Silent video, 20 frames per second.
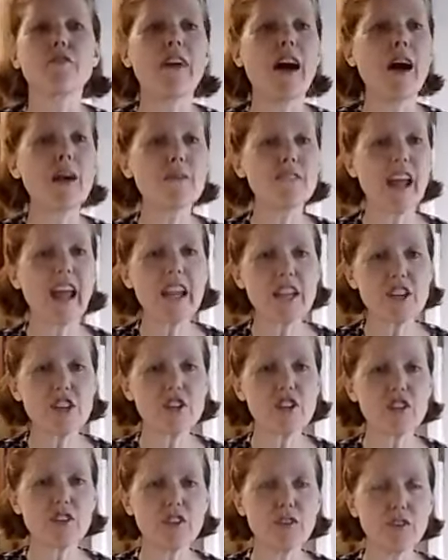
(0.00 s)

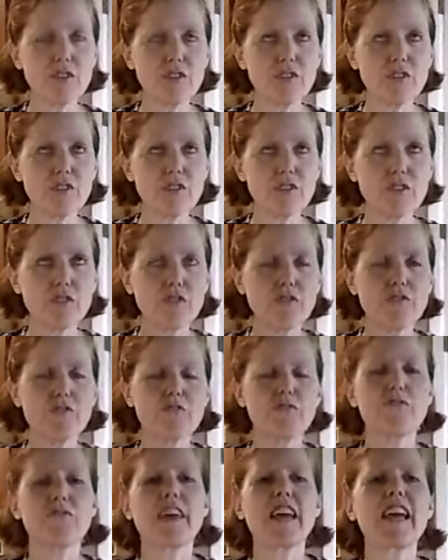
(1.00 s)
foundational
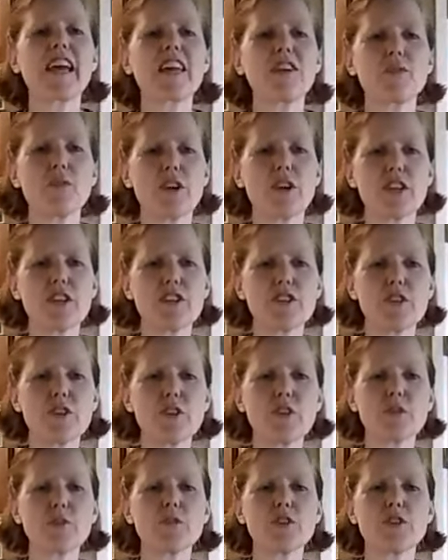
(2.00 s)
thing you can
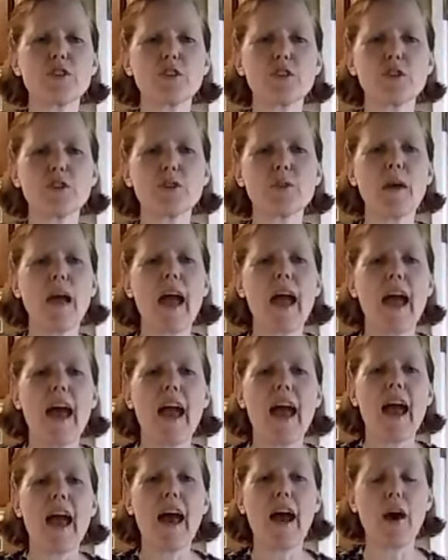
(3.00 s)
do to
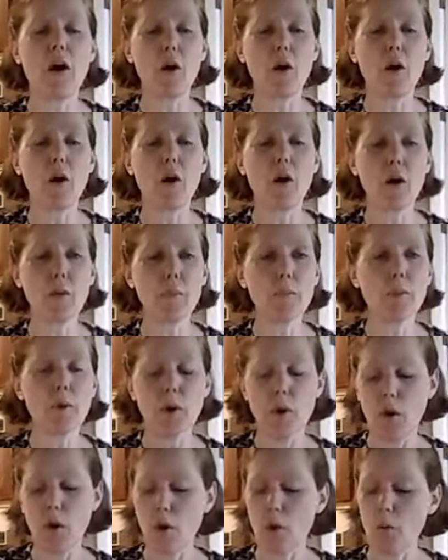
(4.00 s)
help
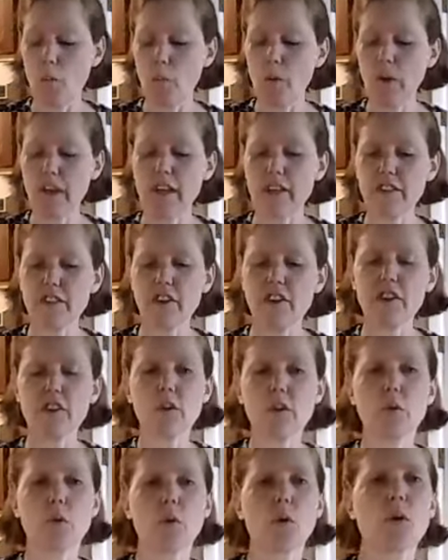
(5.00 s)
with
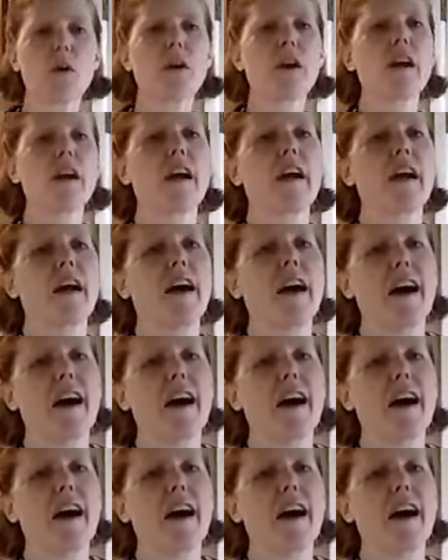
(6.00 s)
your